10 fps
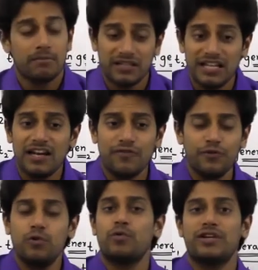But there are
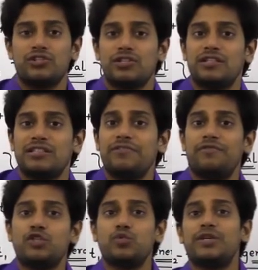few questions in
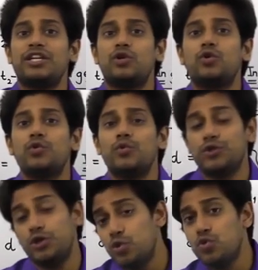which we
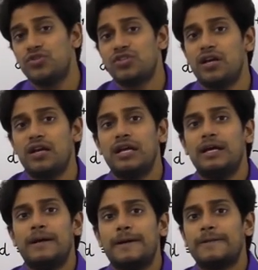use
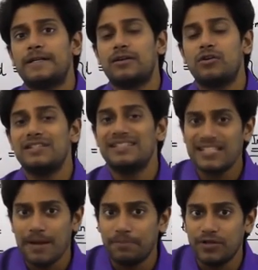the
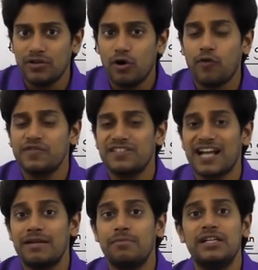concept of
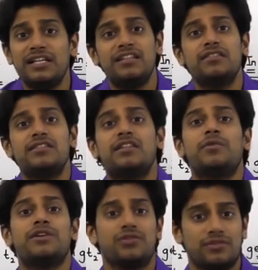simultaneous
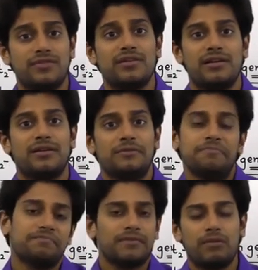equations.
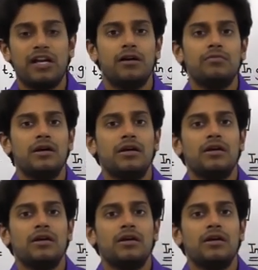Malab,